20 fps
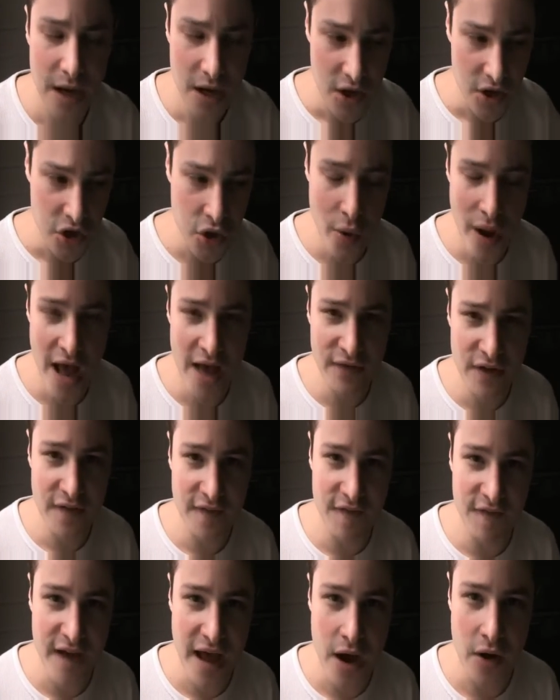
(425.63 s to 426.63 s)
You haven't
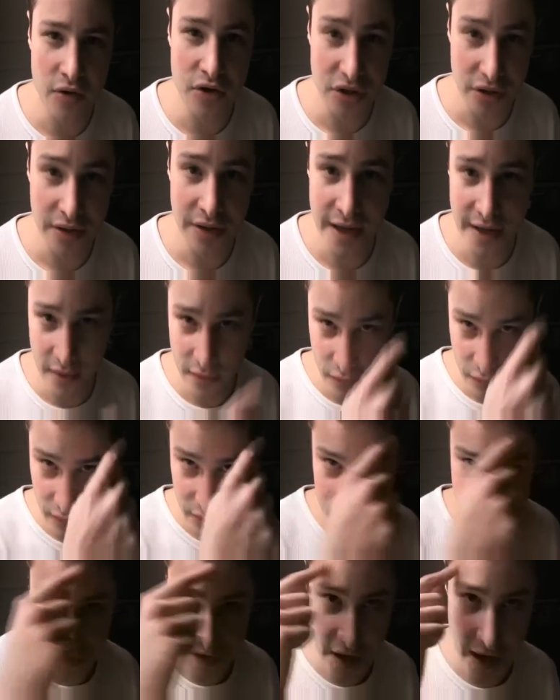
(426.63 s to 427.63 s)
found, like
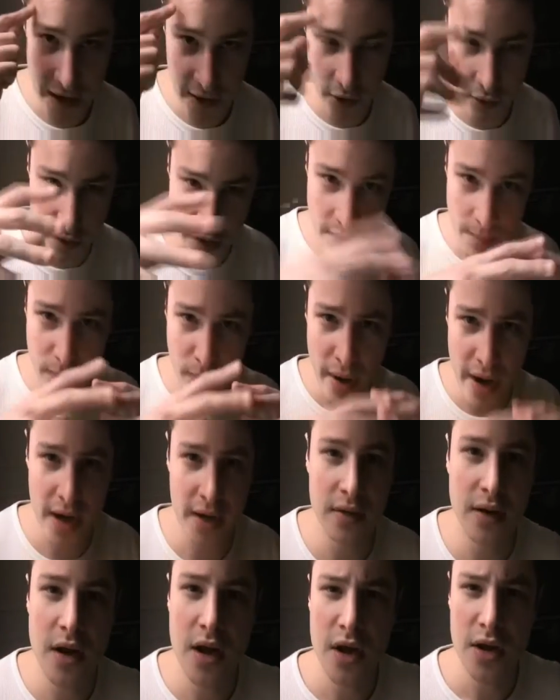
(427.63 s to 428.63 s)
Seiler with the brain,